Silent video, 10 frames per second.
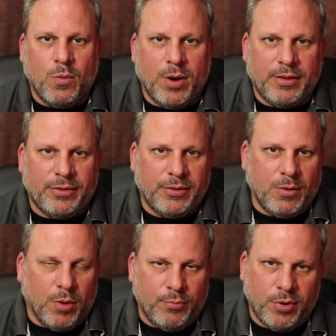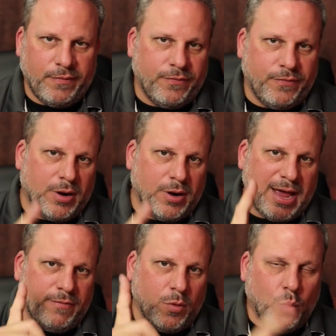with the 1.4
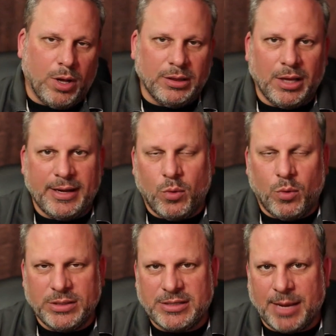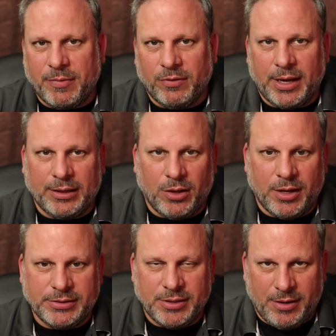having one stop of light
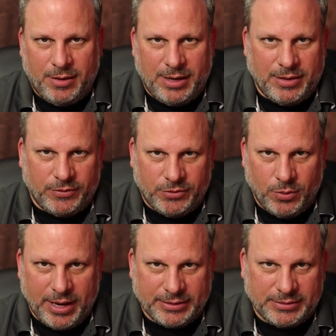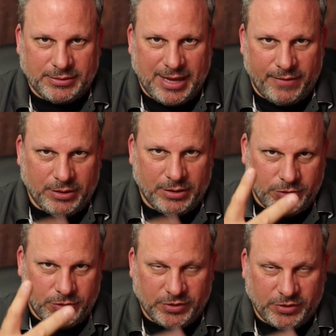loss and the 2X having
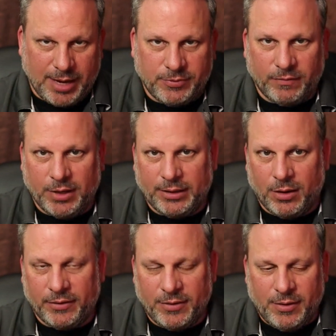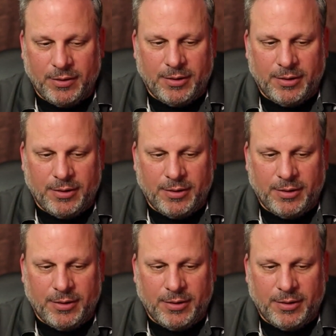2 stops of light loss.